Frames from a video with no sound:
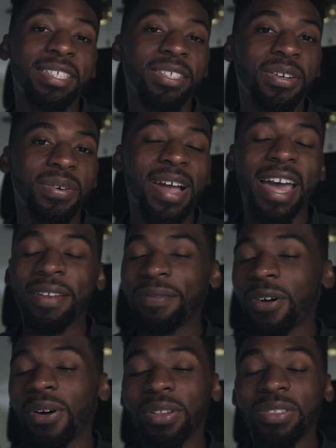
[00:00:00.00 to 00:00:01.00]
So out of
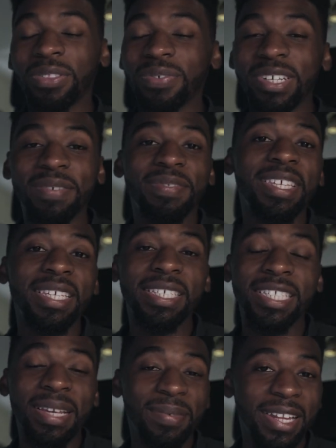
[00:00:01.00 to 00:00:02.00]
all three of these
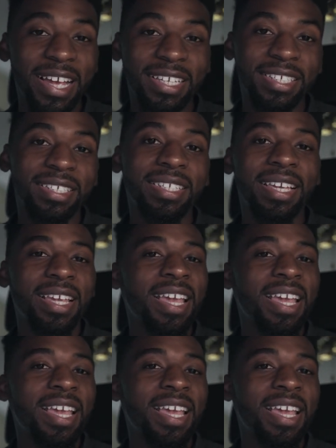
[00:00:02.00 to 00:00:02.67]
stabilizers,